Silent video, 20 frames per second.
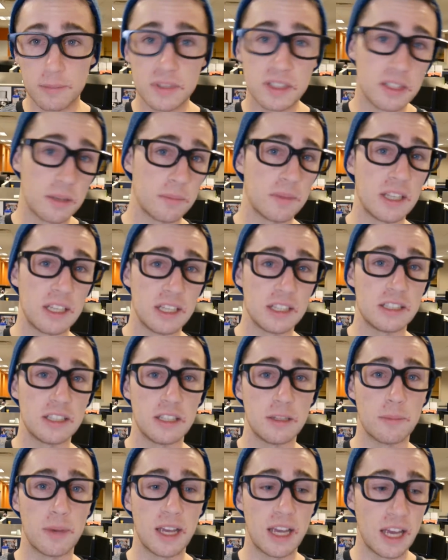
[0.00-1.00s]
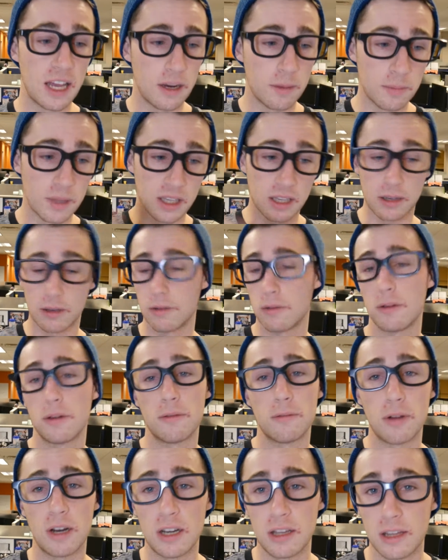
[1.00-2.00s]
something gets into my head, I'm like, all right,
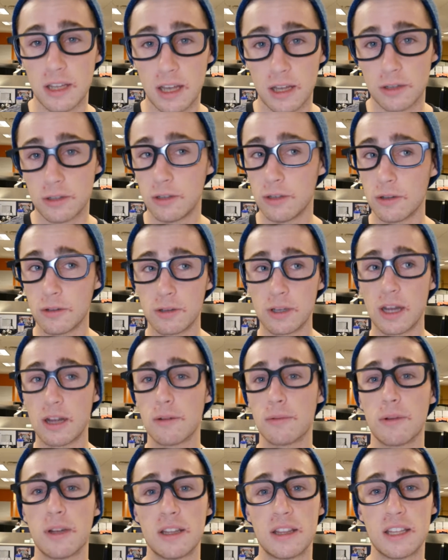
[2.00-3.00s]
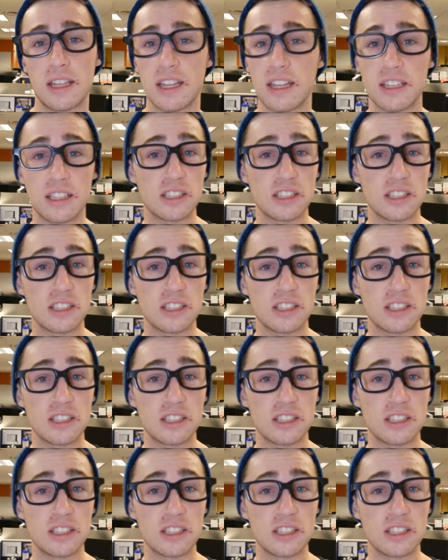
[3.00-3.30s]
write it down, you know, gotta write that down.